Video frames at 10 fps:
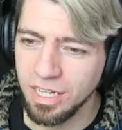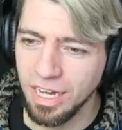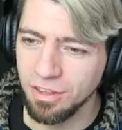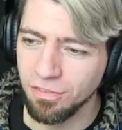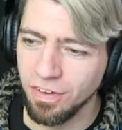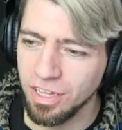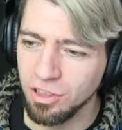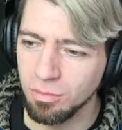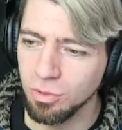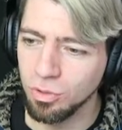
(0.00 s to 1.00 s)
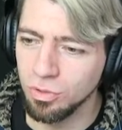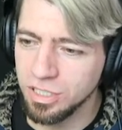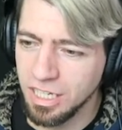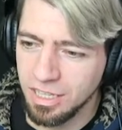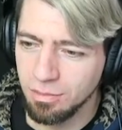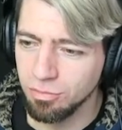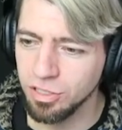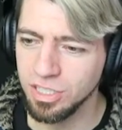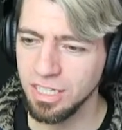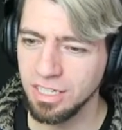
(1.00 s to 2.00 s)
we can either fight them or take them
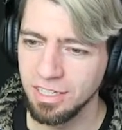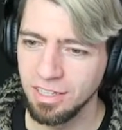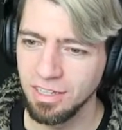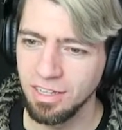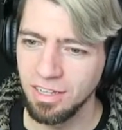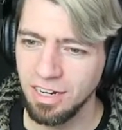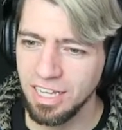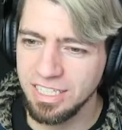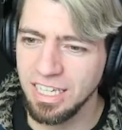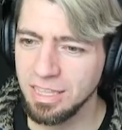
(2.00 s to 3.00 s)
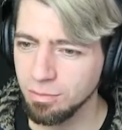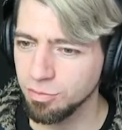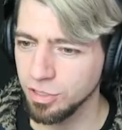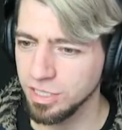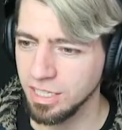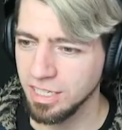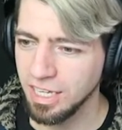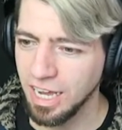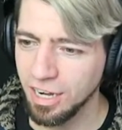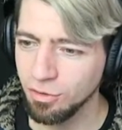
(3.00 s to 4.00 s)
prisoner. Let's take them prisoner.
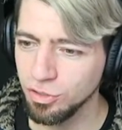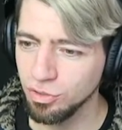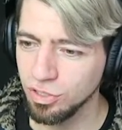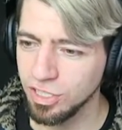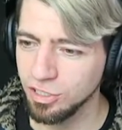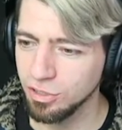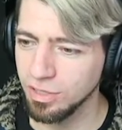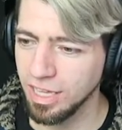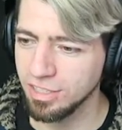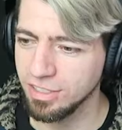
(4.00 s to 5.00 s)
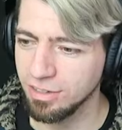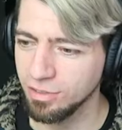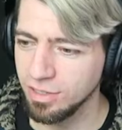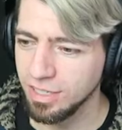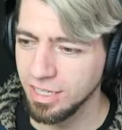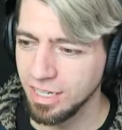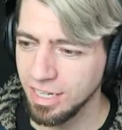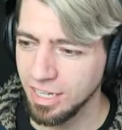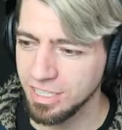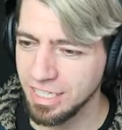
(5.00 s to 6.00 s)
I don't usually do that, so
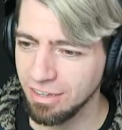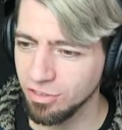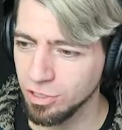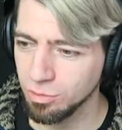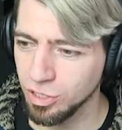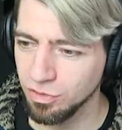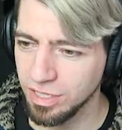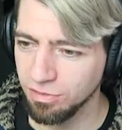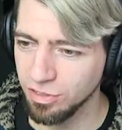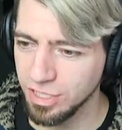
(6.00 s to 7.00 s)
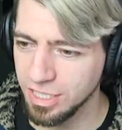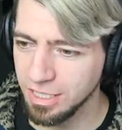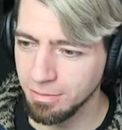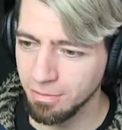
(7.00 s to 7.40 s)
let's see if there's much of a difference.